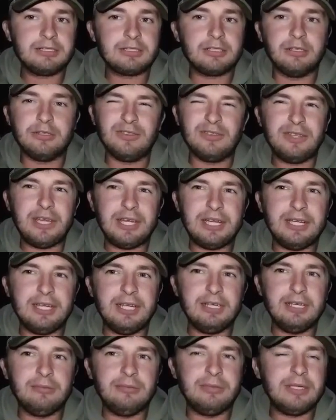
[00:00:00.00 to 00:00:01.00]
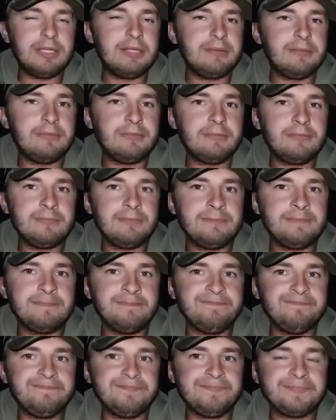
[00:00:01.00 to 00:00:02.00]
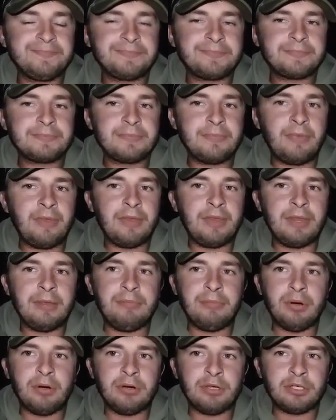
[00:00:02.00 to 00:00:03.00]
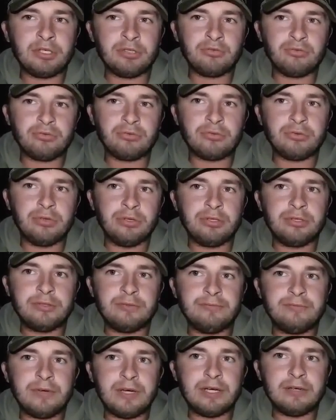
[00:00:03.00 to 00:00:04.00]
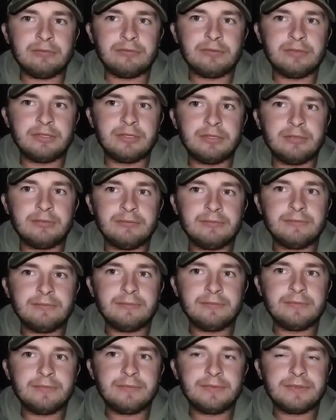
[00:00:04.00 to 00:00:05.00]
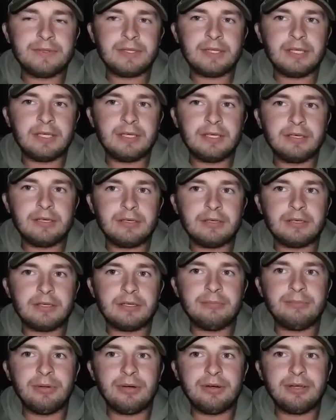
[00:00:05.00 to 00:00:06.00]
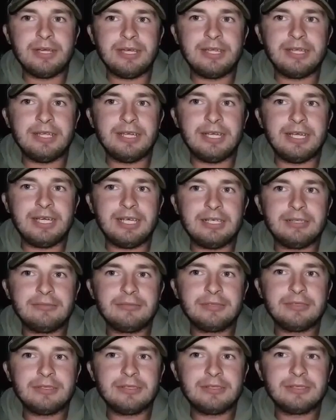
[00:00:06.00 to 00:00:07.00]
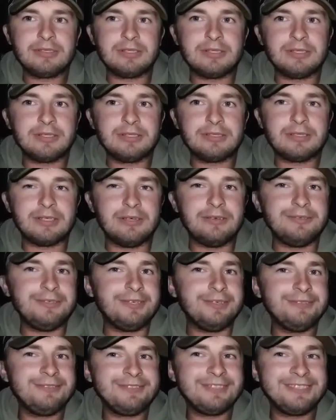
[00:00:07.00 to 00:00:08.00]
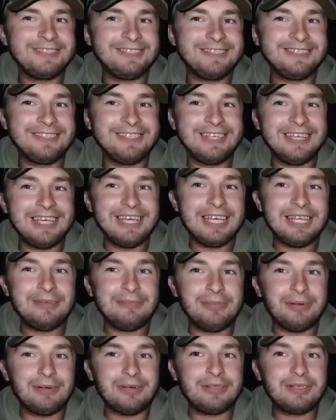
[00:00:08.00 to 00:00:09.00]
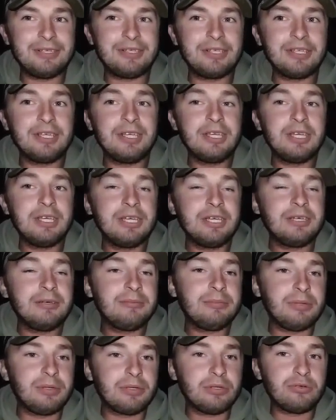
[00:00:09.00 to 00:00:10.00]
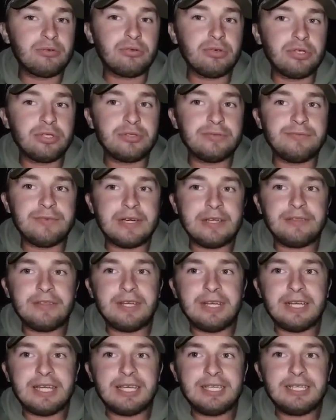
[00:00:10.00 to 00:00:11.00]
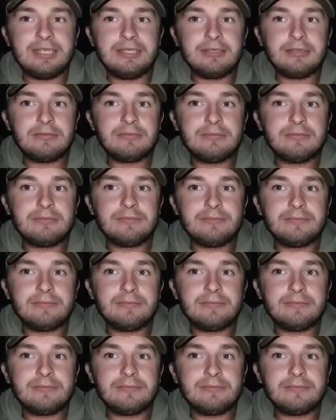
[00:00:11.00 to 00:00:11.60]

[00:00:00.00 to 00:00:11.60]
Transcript: It's gone dead a little bit. They're probably cruising around. Could probably hear the alarms. Something's going on. Probably cruising around the lake.